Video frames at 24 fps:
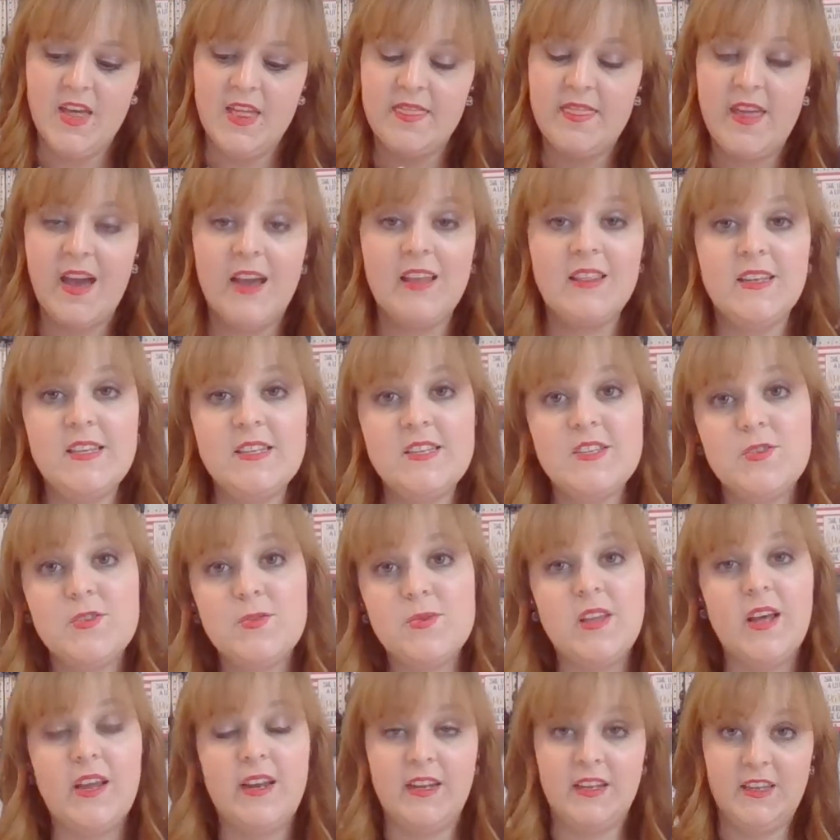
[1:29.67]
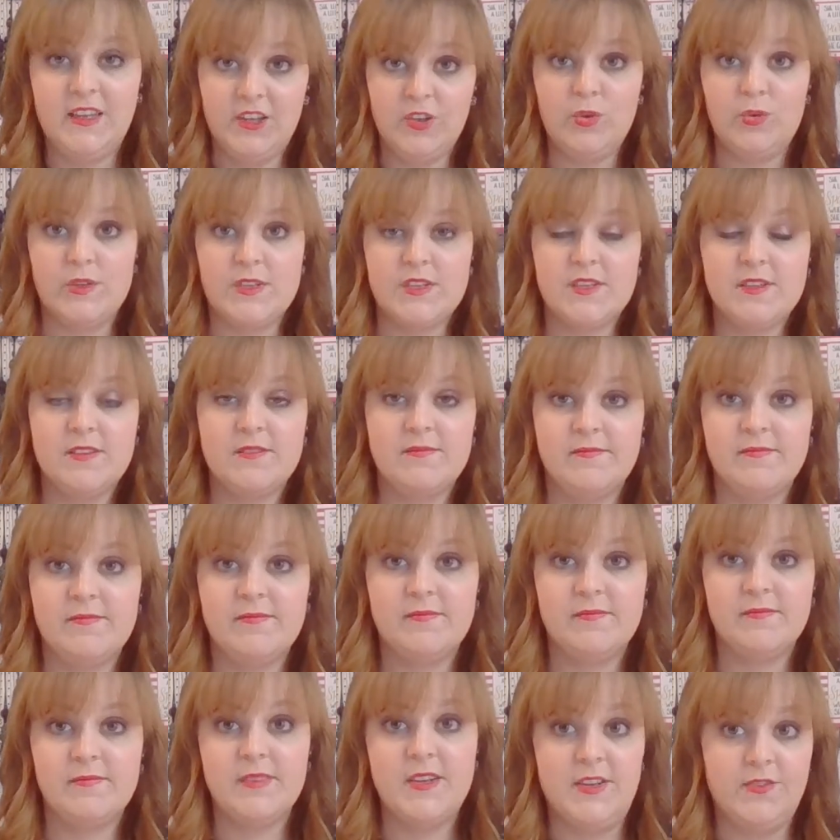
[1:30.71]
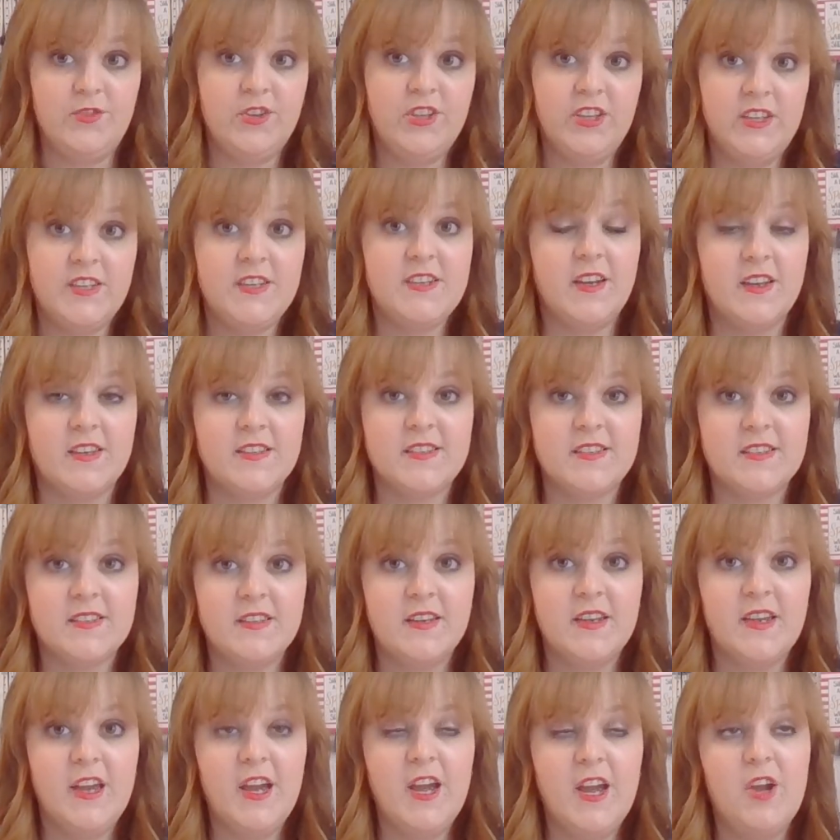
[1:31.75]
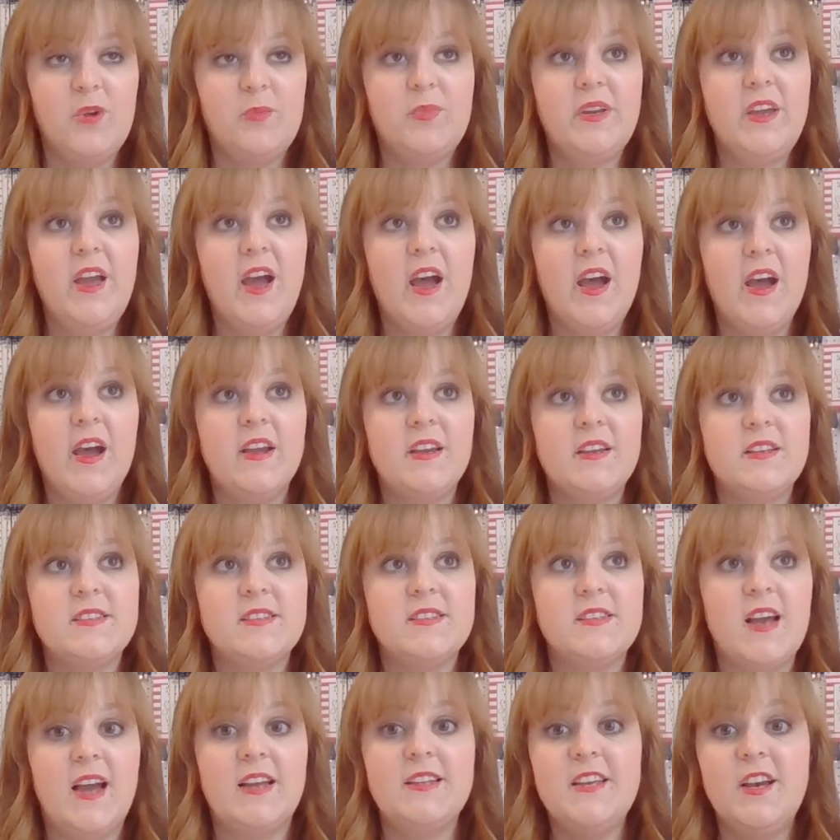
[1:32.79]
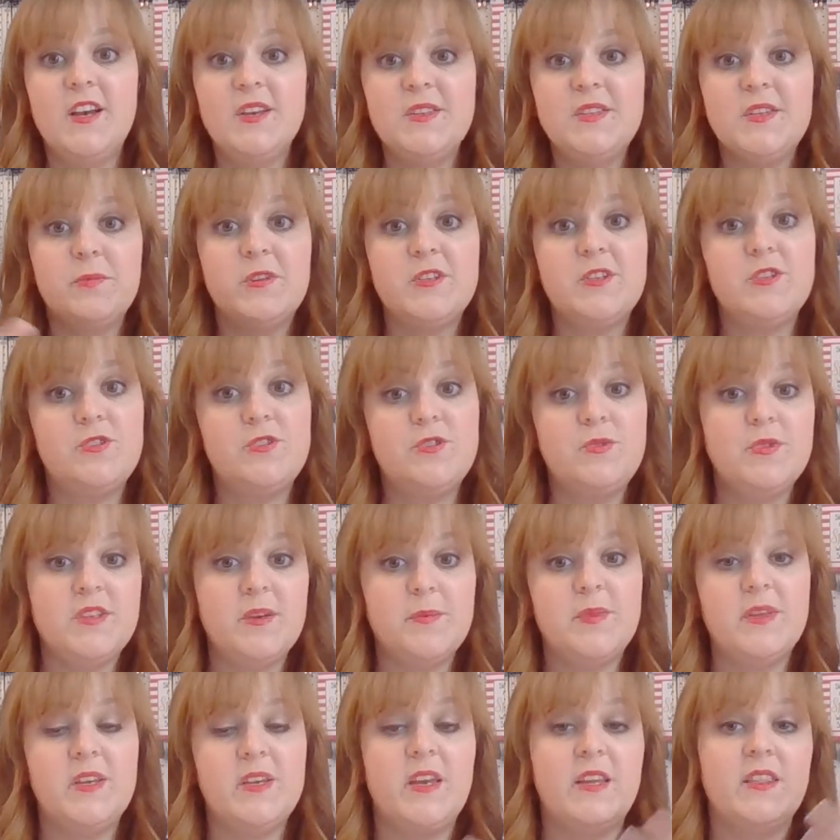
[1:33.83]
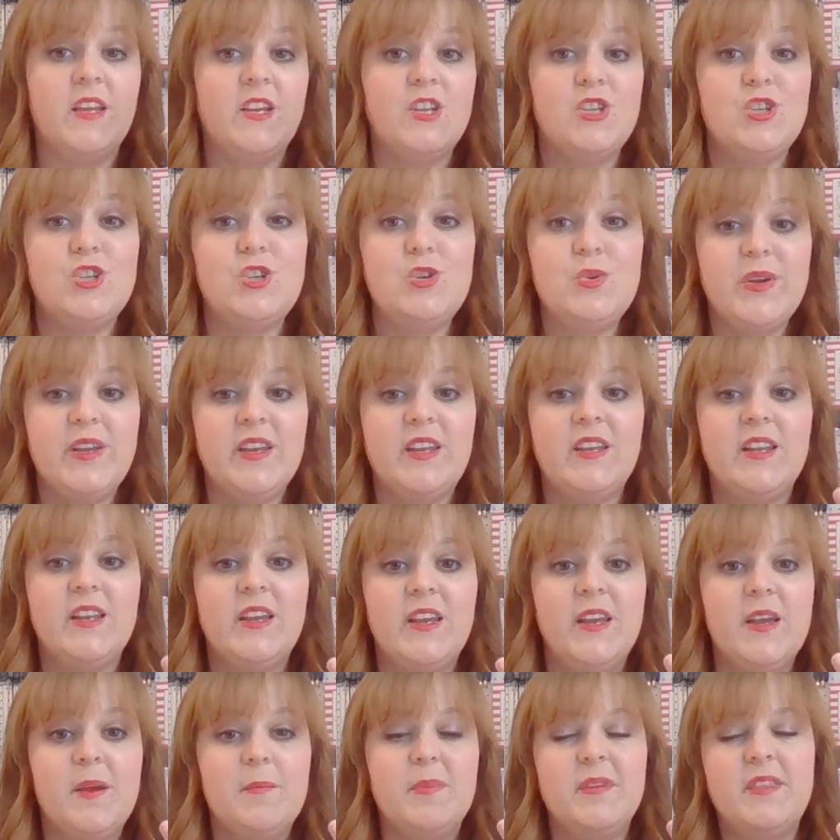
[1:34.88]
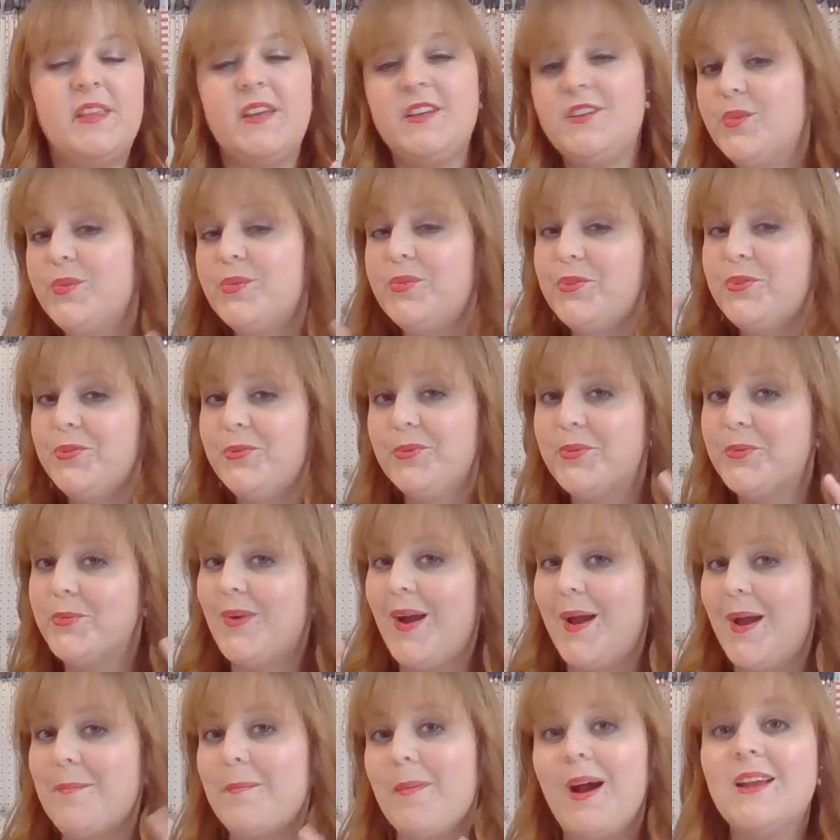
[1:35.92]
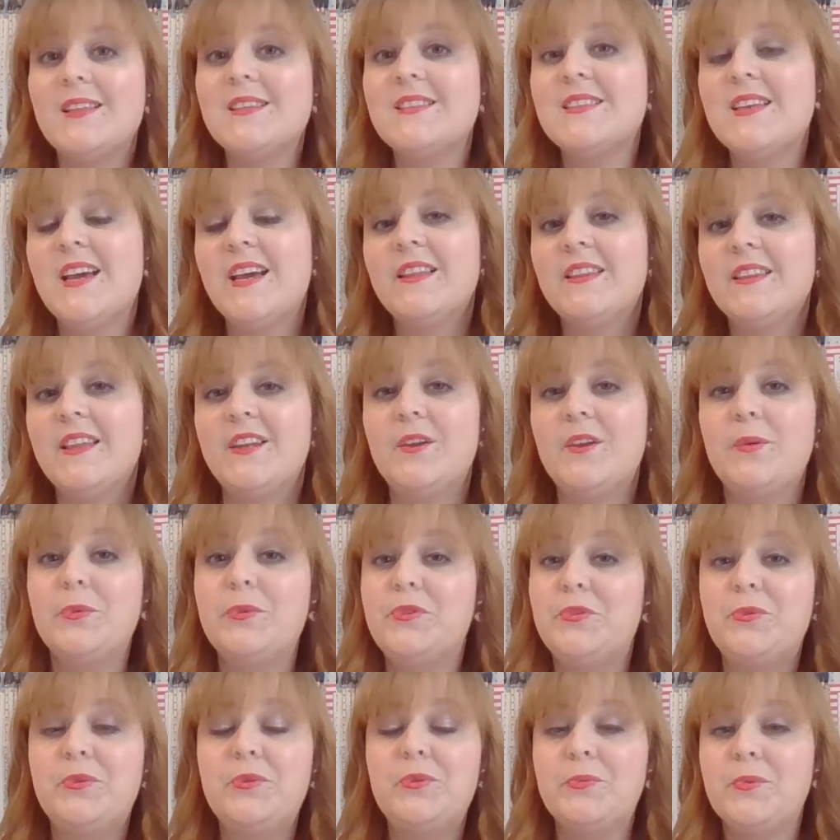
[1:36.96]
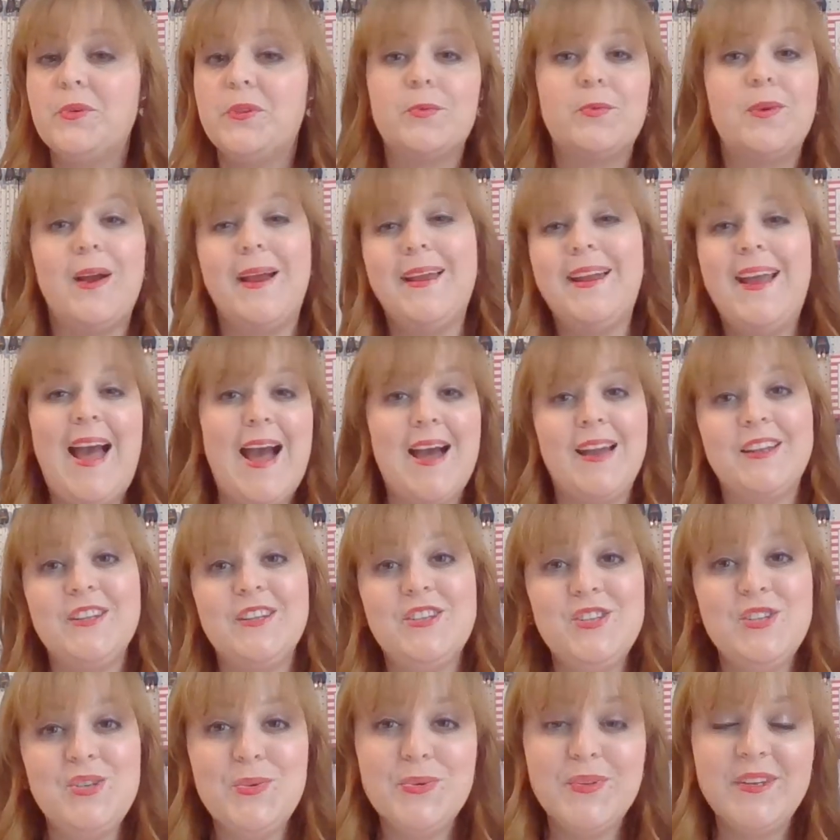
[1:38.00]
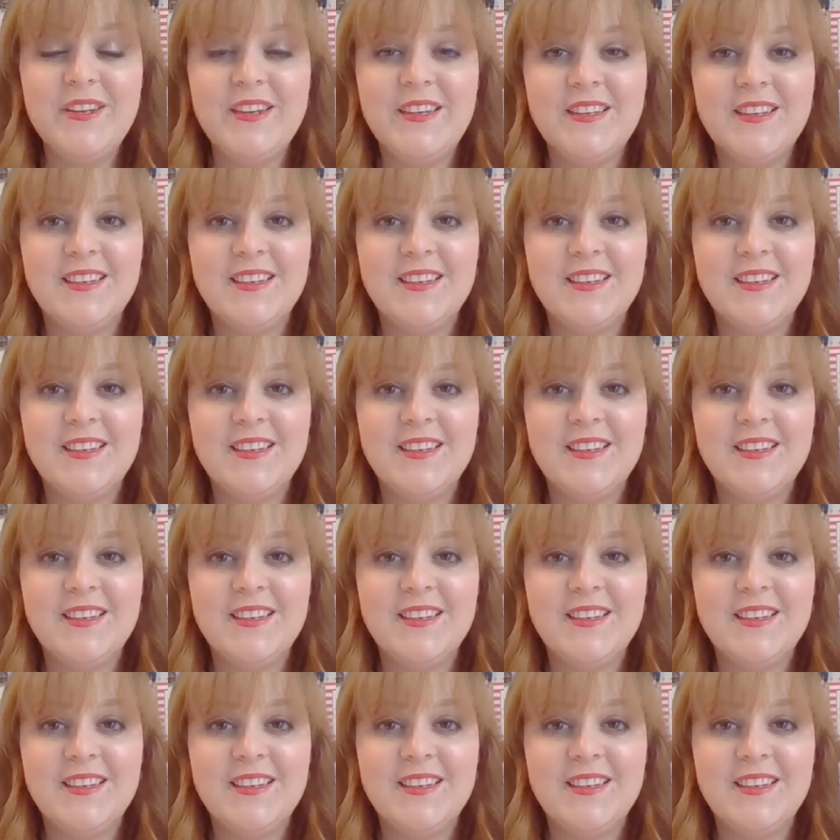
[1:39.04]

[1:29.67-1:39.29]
That leads to a lot of guilt. It really does. Because I tell someone to do something and they do it, but they don't do it with the right mindset. They don't do it with the right attitude,